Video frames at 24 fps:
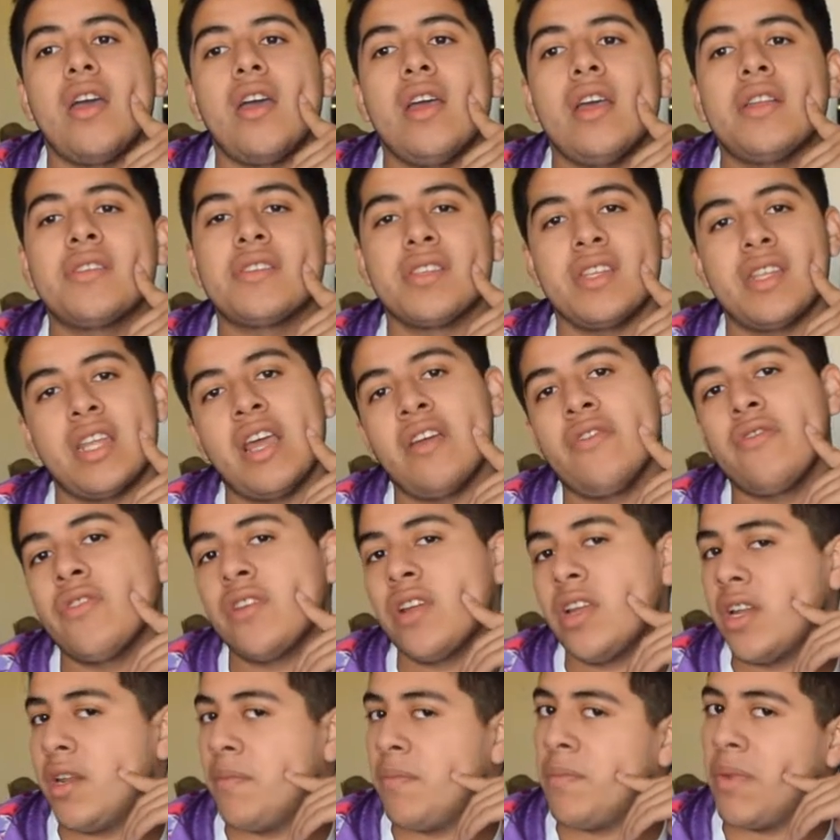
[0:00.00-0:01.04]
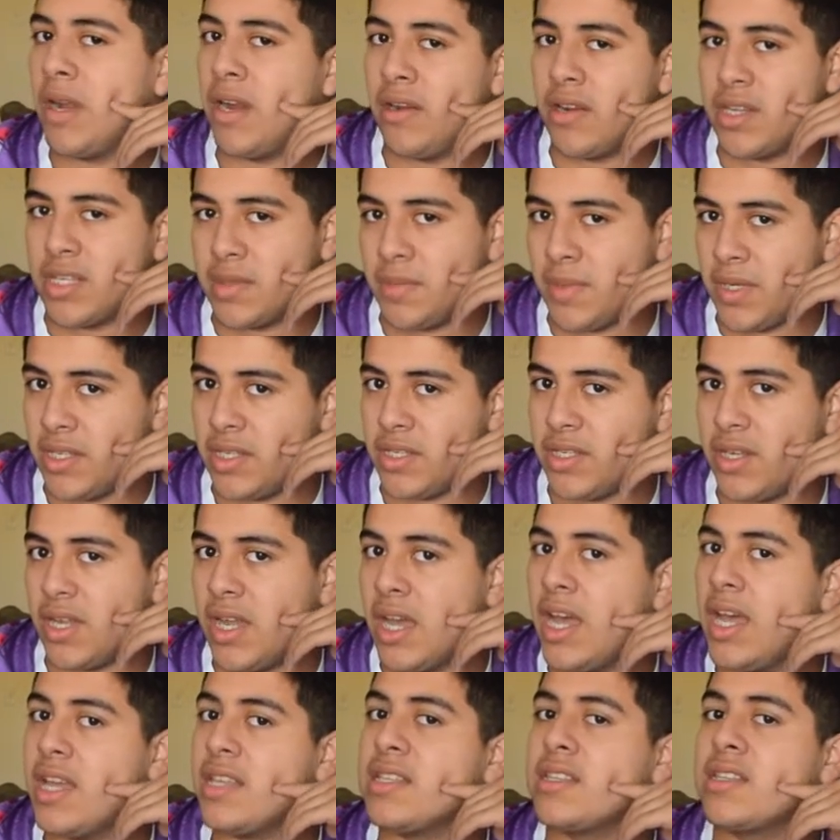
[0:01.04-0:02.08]
it's never an embarrassment to
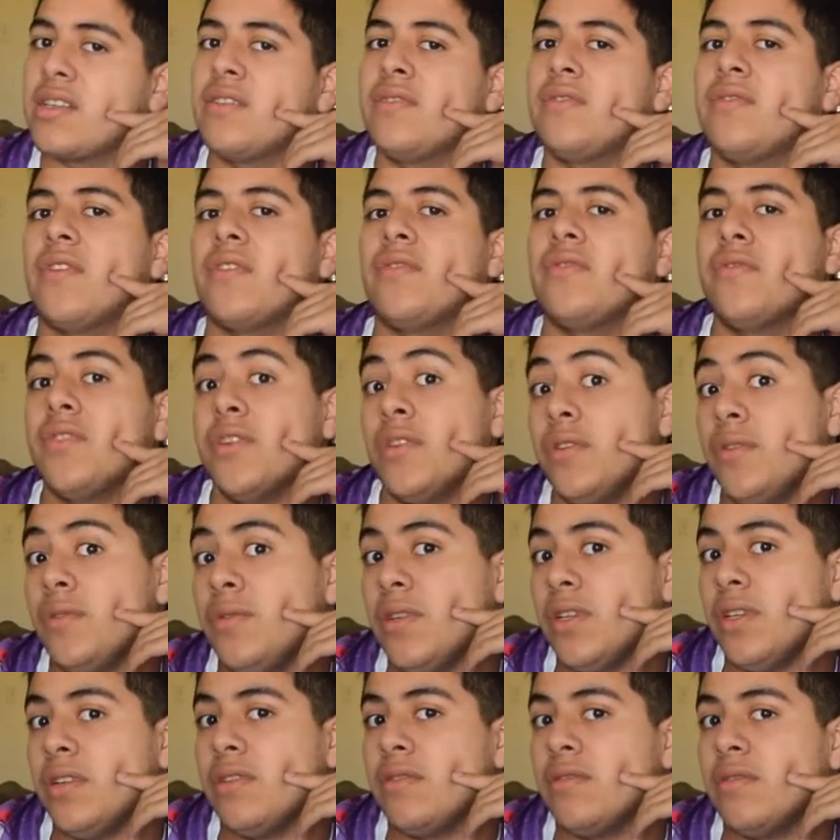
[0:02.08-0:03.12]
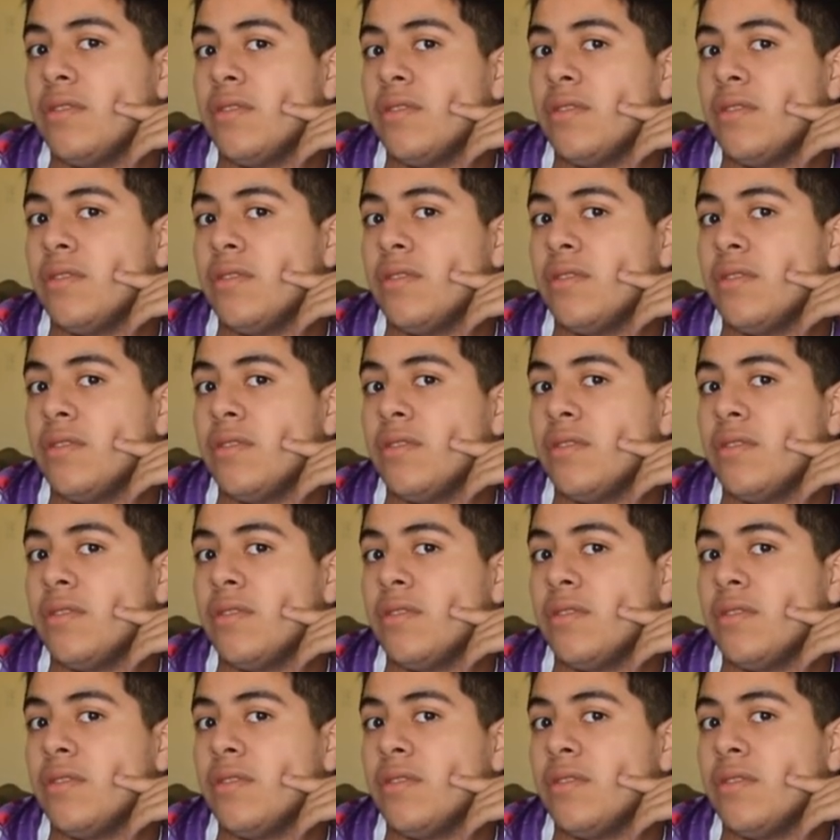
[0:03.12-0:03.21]
ask for food